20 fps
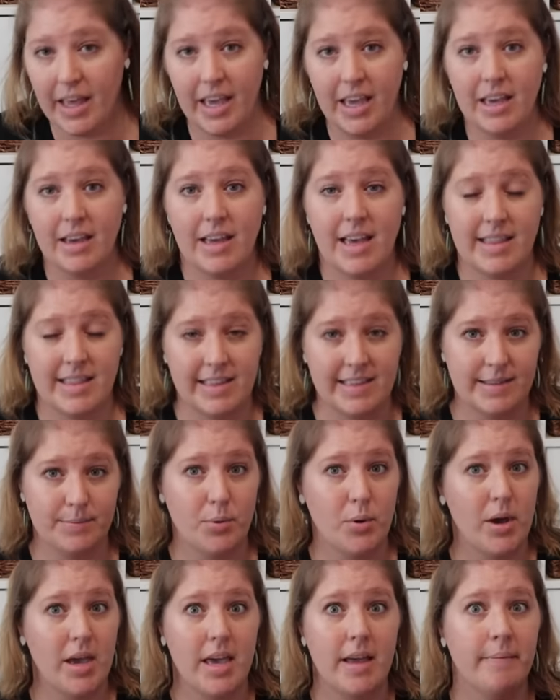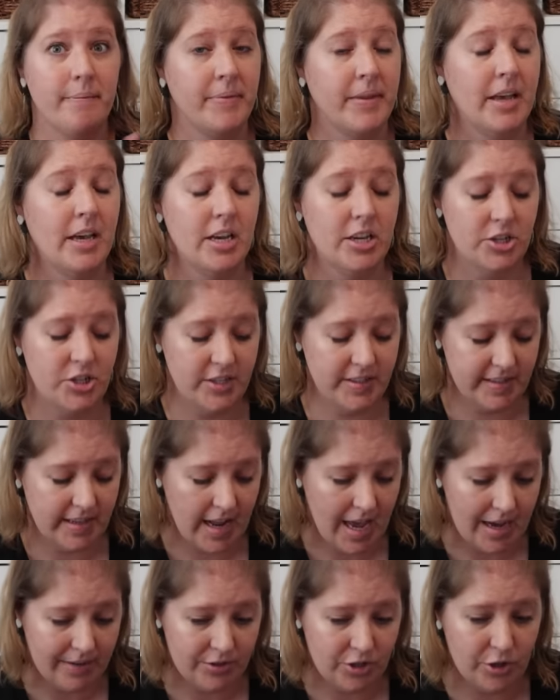like at this point, she's
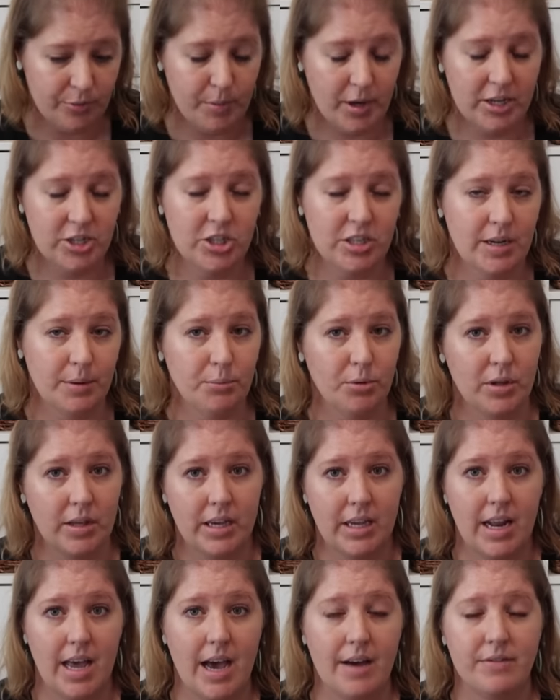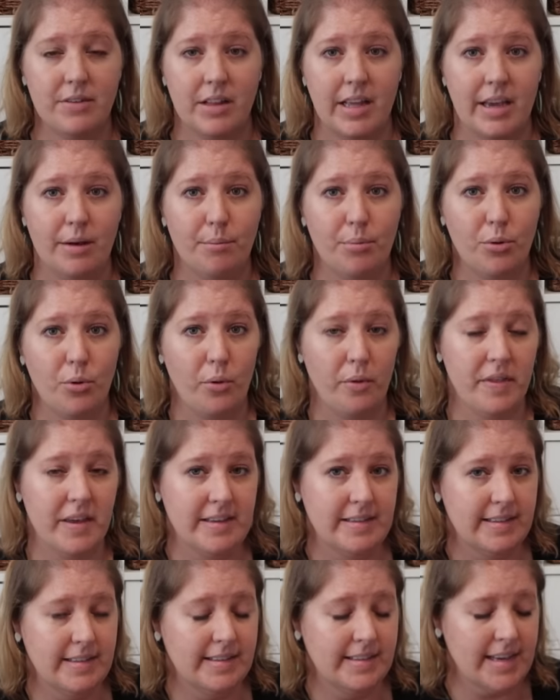gonna have too much and I'm really gonna have to like pull
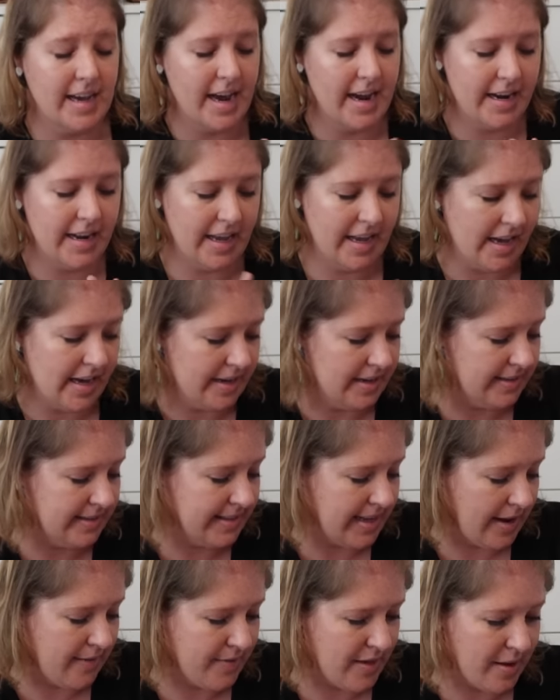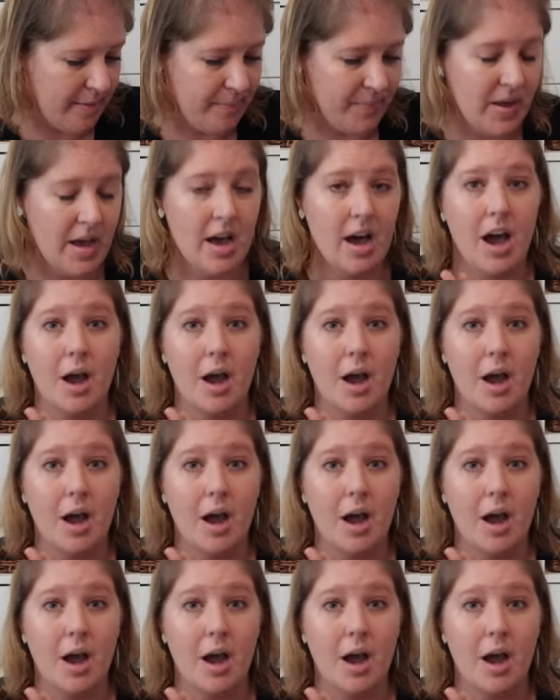things aside and save them.